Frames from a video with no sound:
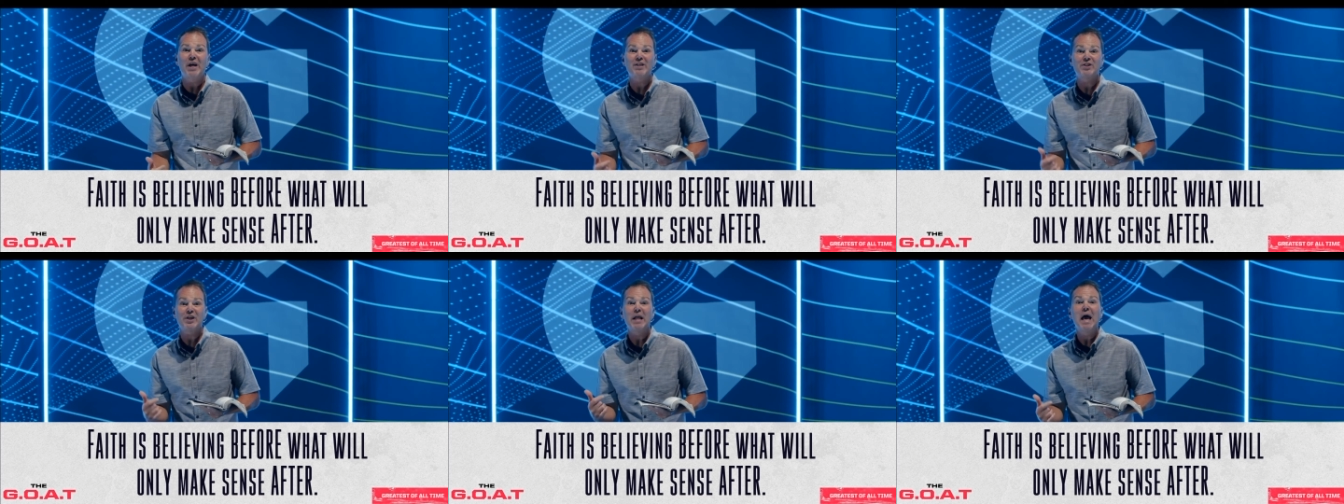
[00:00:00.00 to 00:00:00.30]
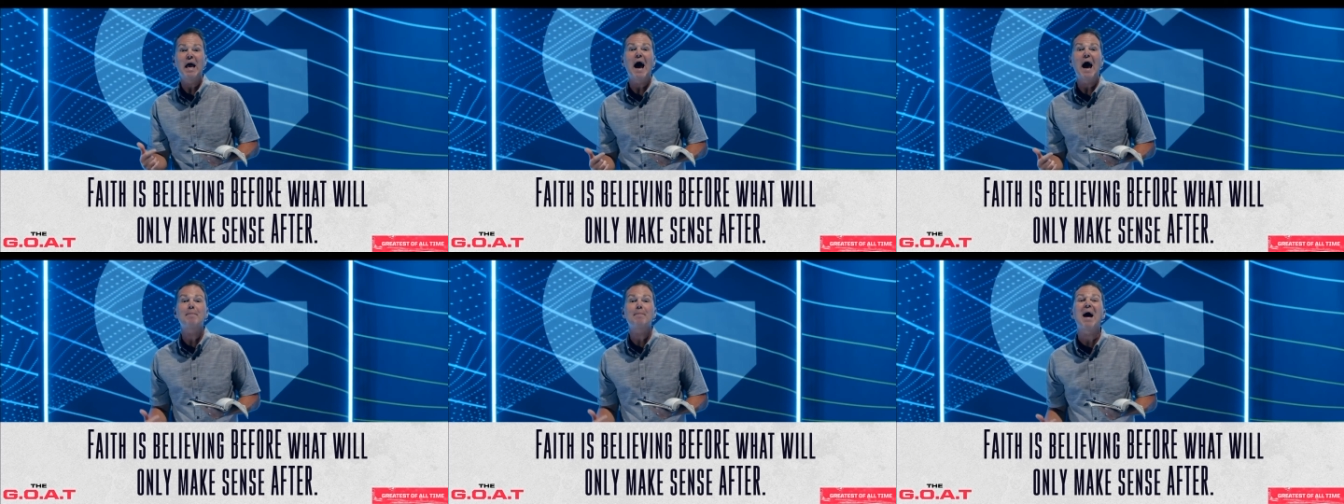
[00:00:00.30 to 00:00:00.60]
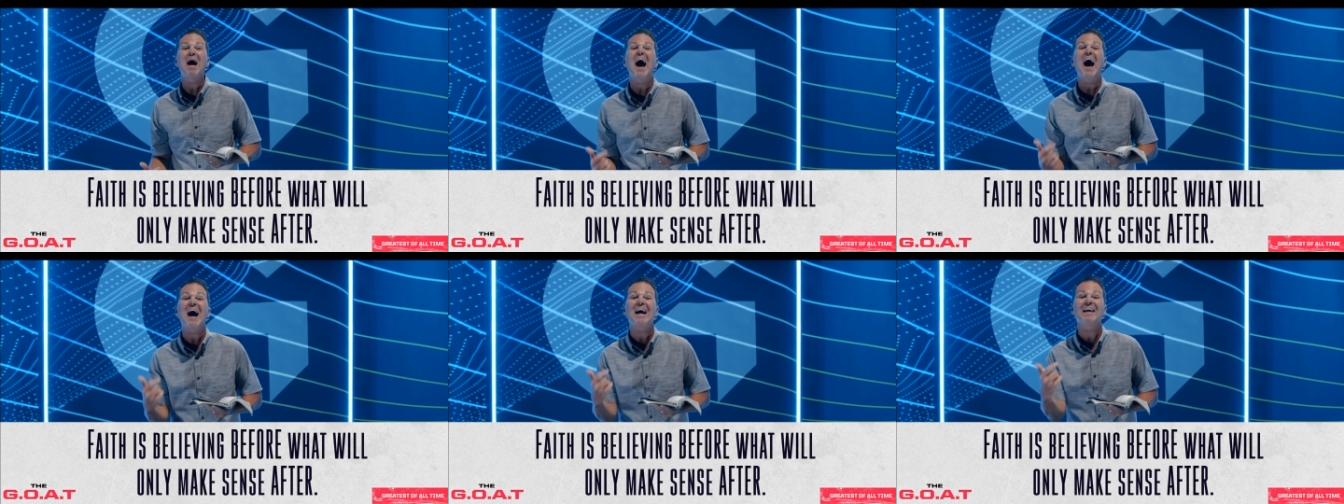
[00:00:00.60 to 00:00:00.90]
and I'm
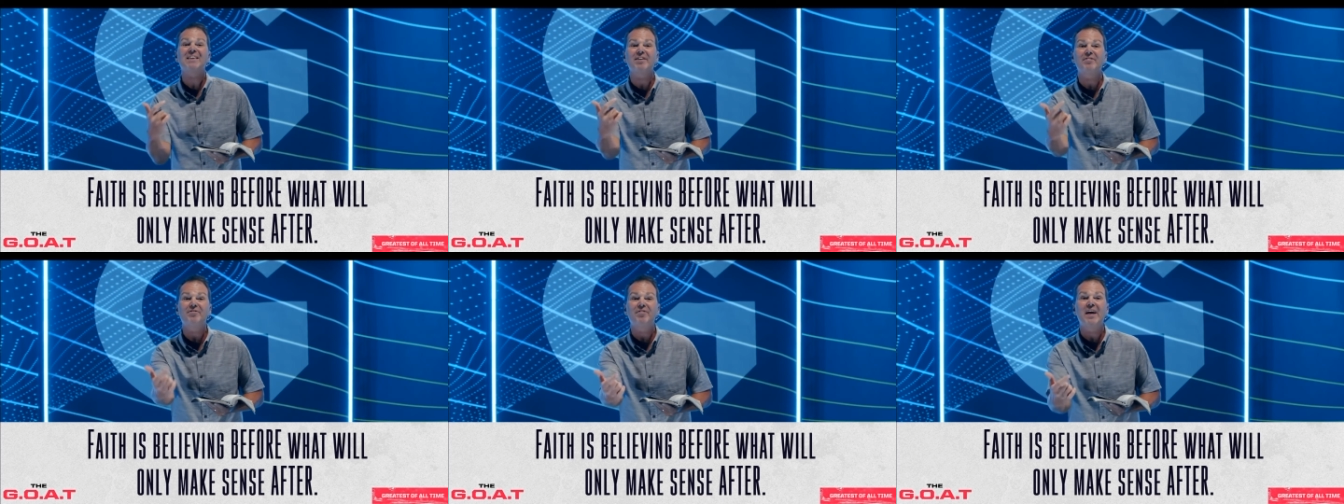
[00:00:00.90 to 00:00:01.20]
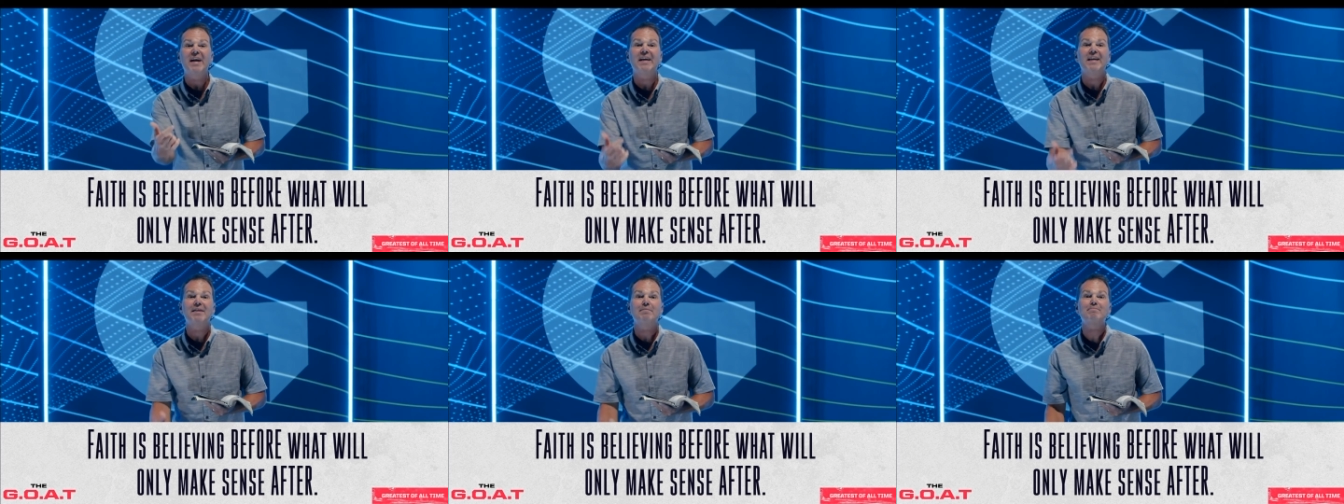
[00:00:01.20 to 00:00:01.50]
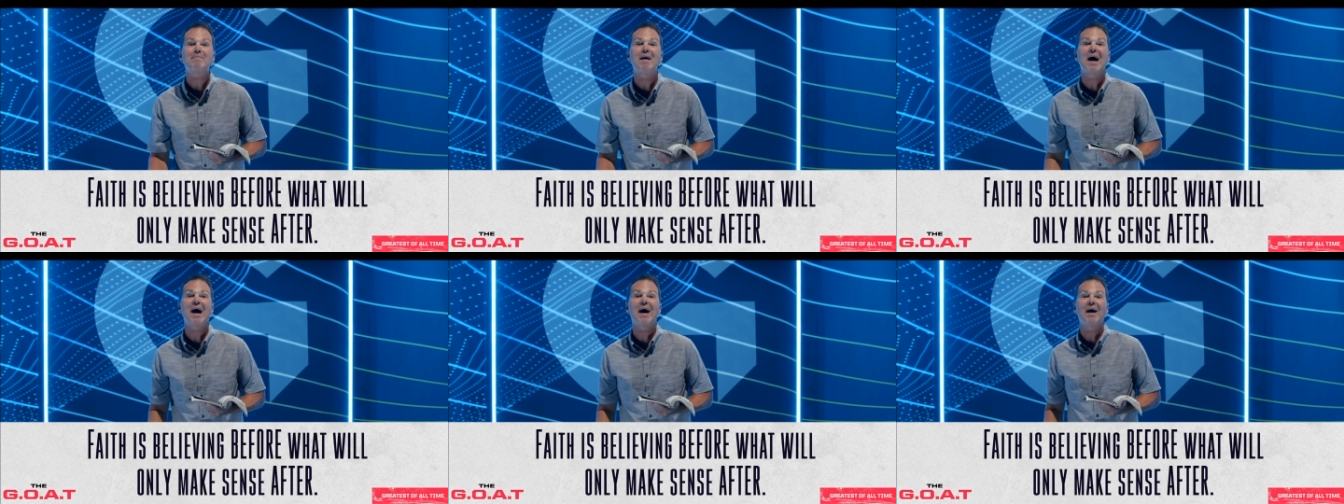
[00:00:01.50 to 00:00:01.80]
activating
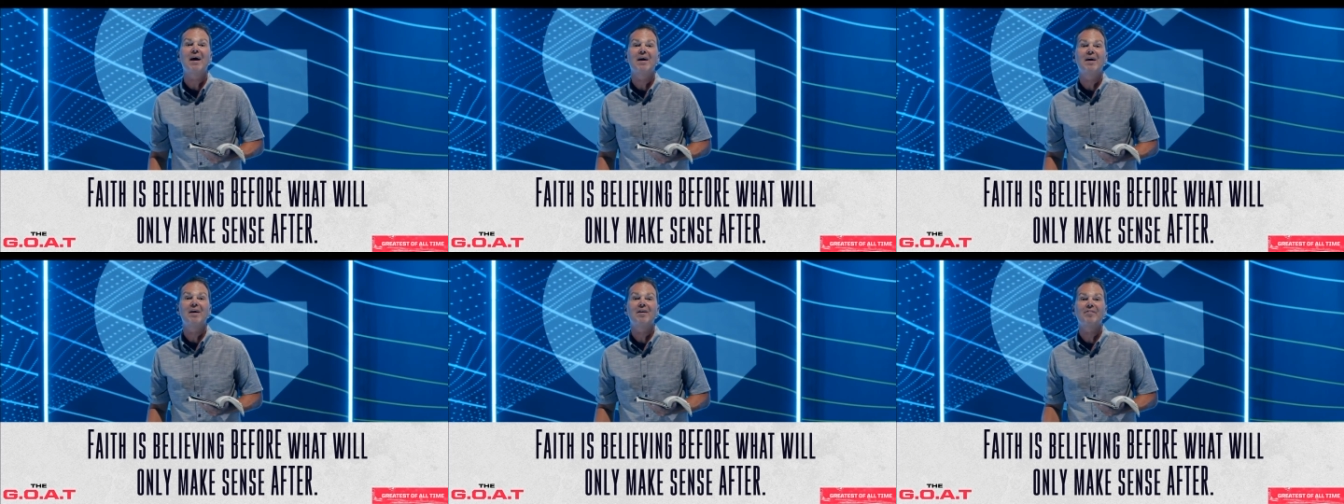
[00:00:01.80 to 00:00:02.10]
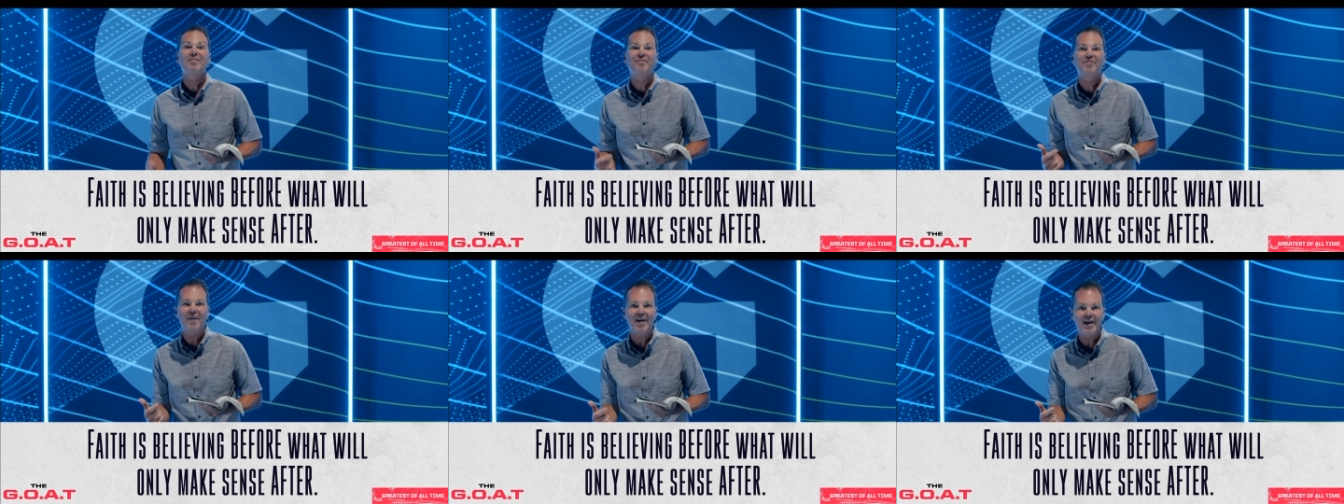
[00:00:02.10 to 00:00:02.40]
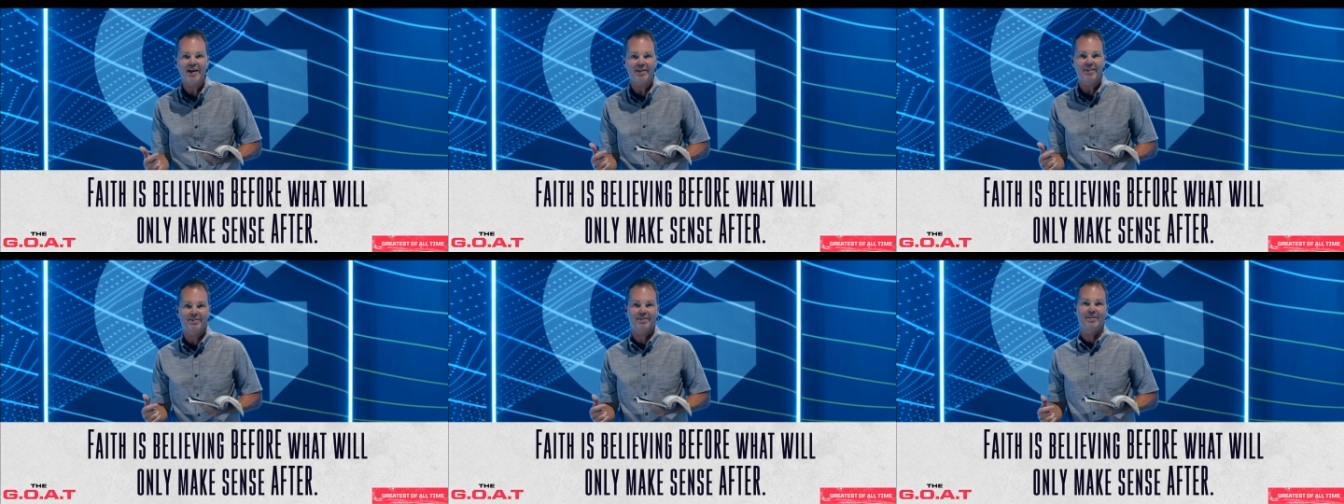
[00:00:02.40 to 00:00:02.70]
my
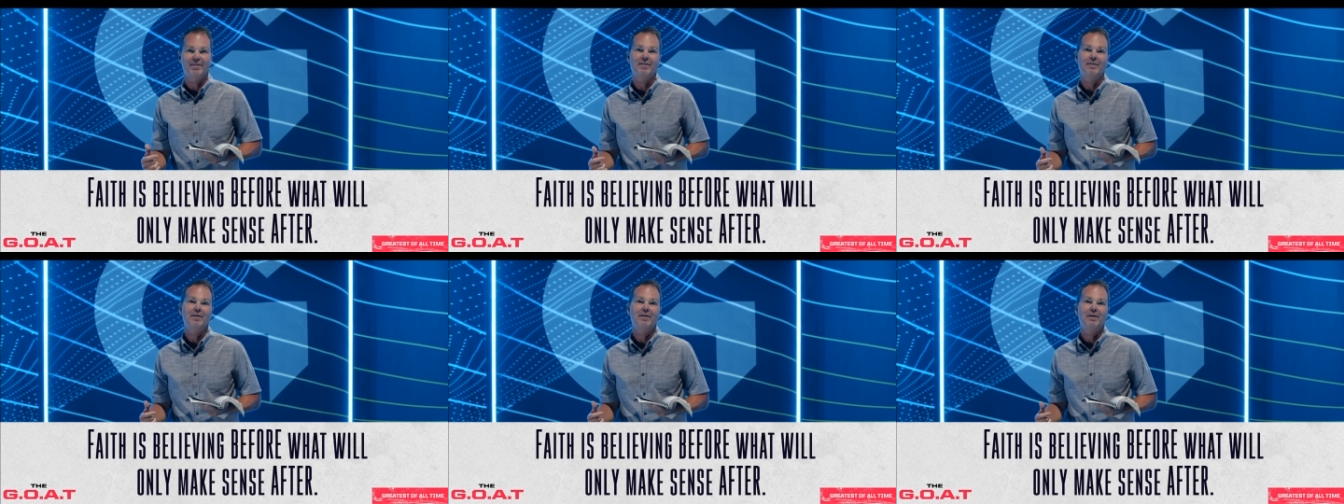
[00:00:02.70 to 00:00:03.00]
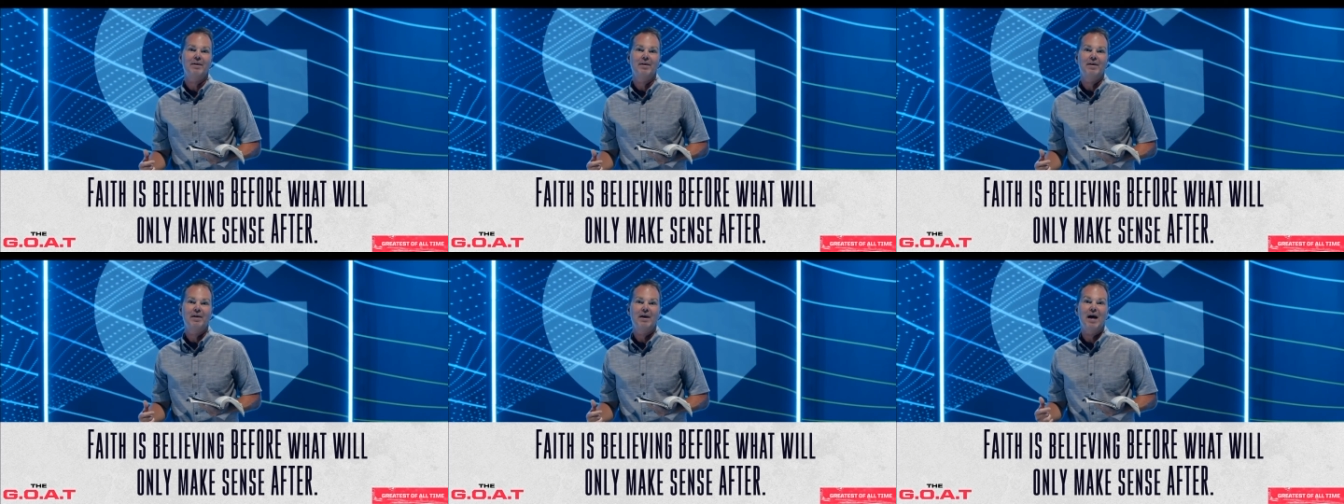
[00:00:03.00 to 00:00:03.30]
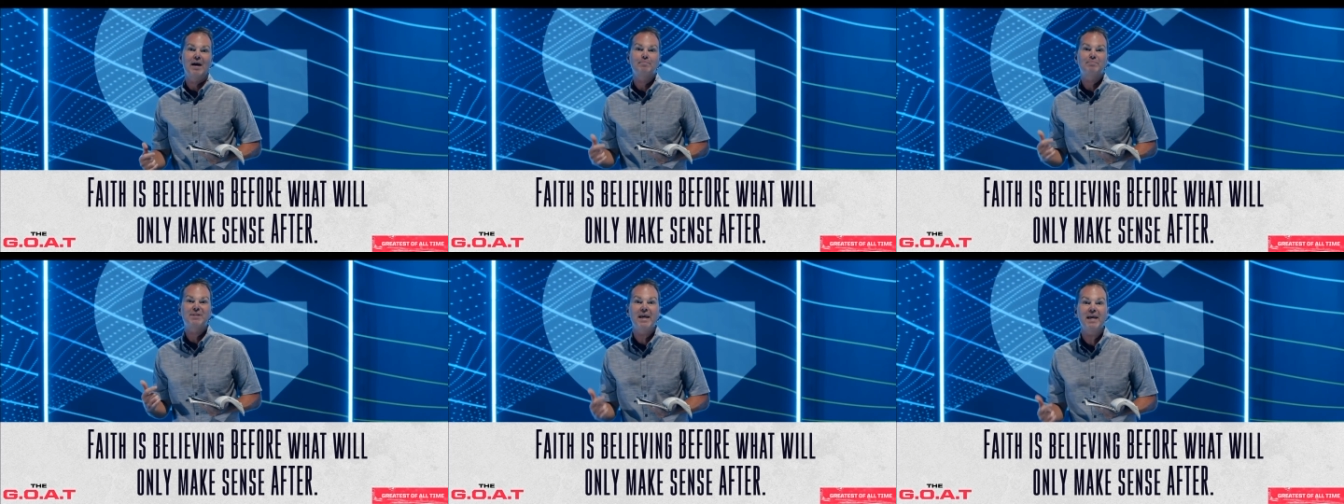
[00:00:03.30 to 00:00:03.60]
faith.
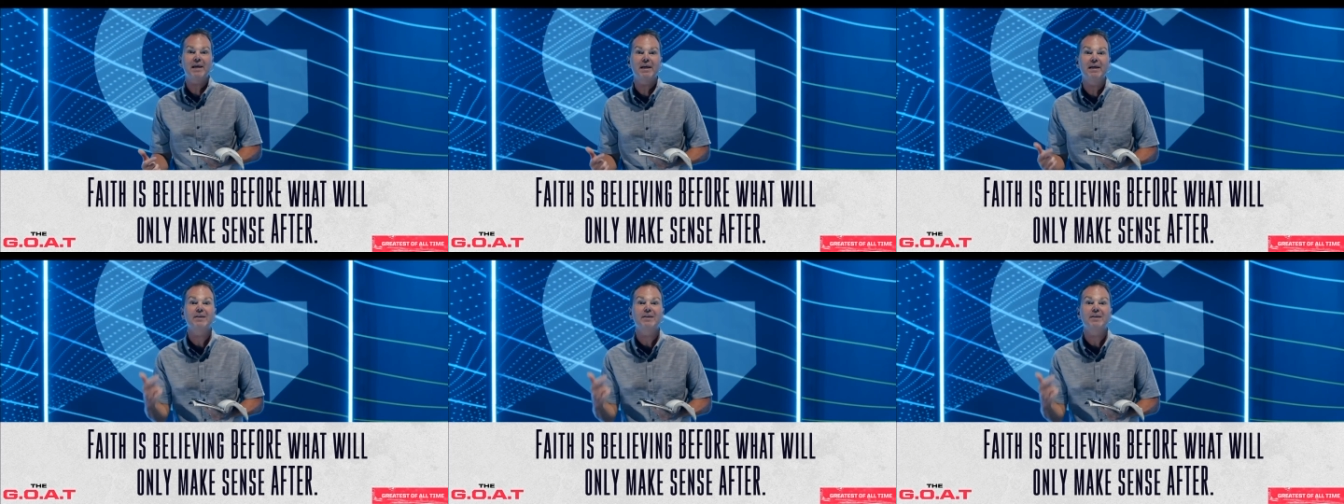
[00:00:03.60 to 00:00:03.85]
I'm taking a